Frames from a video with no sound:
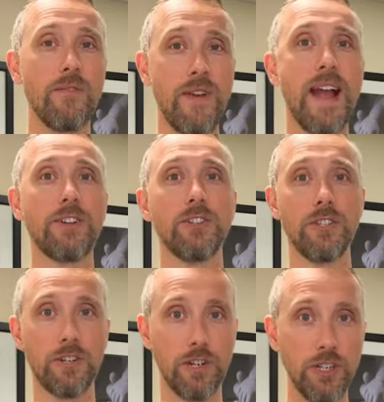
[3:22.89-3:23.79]
factors
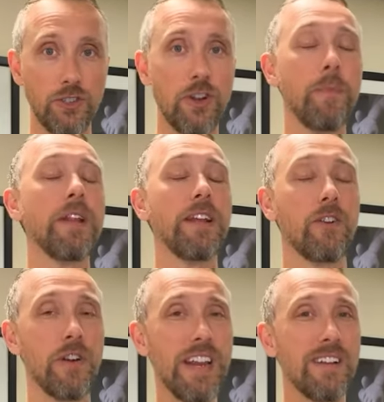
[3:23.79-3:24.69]
that are contributing
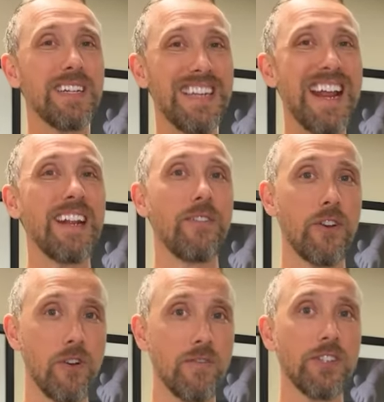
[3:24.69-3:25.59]
or irritating
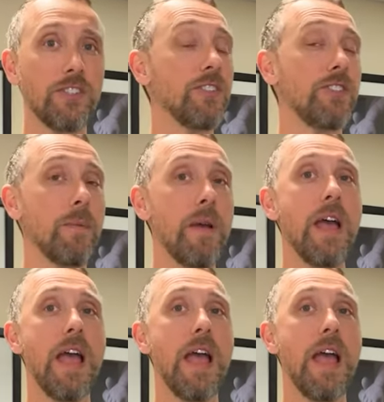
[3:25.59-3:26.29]
the nervous system